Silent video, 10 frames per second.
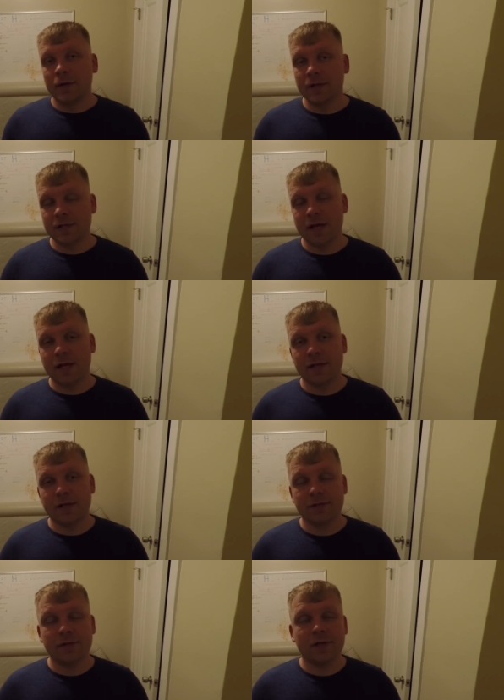As,
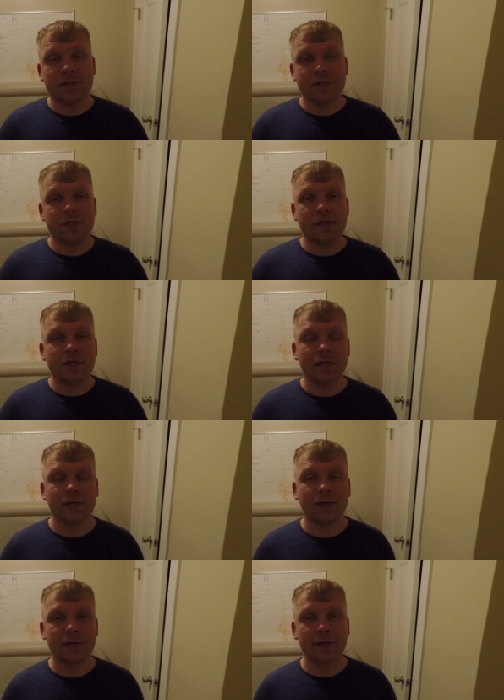as you can see,
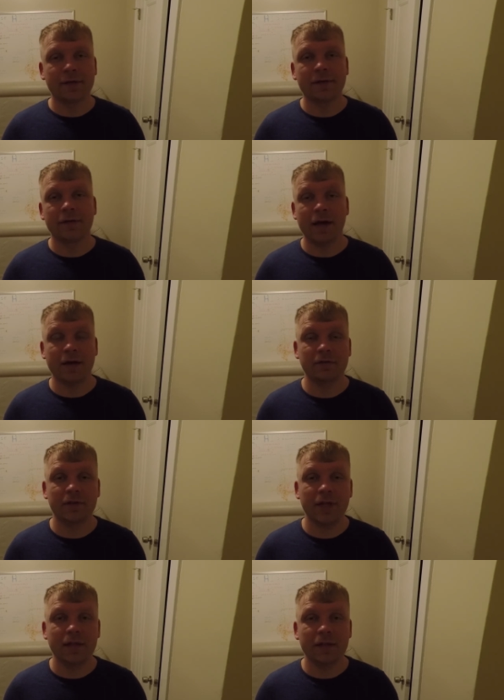I
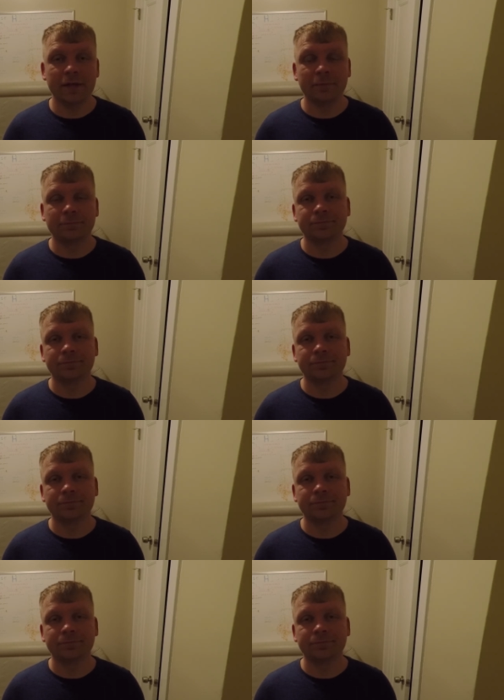haven't done that.